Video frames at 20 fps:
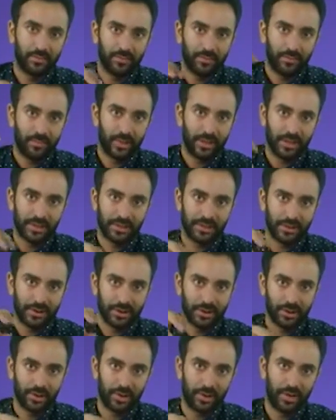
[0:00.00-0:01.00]
of anything
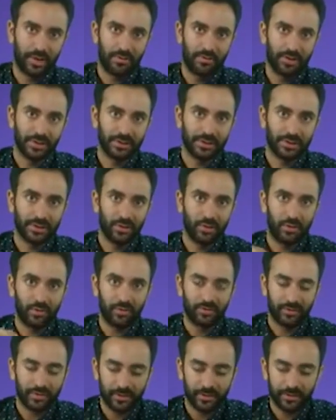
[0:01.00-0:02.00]
that you're going to be
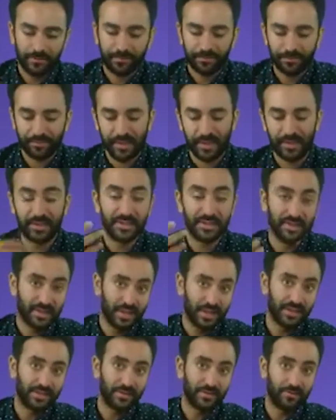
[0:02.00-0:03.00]
placing your
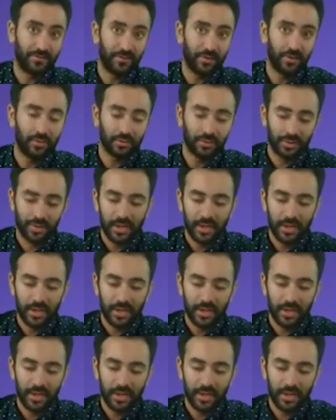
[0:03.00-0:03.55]
image over,